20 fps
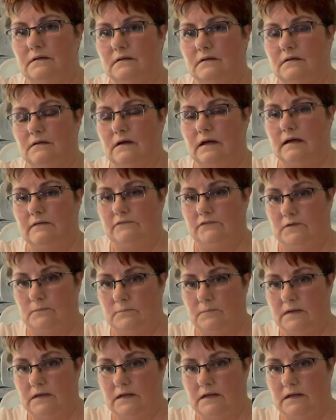have to
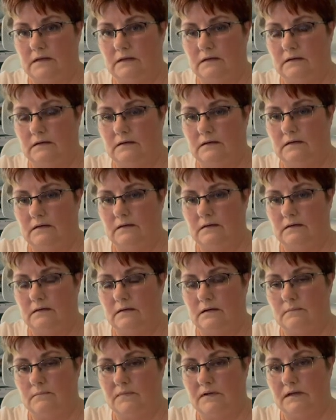meet and
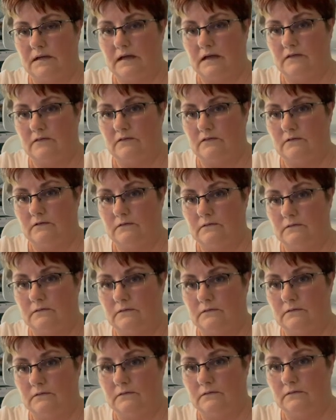come together
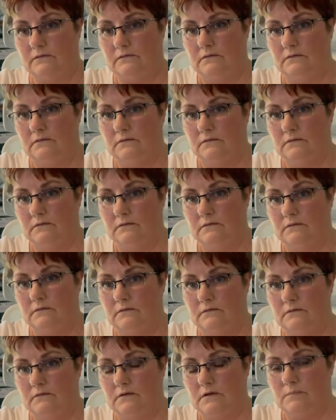
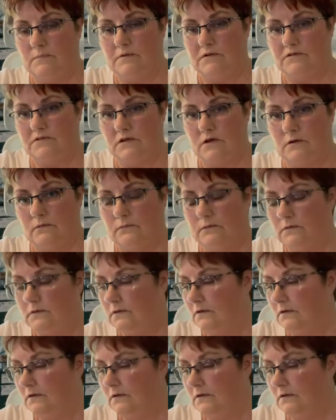and be sewn.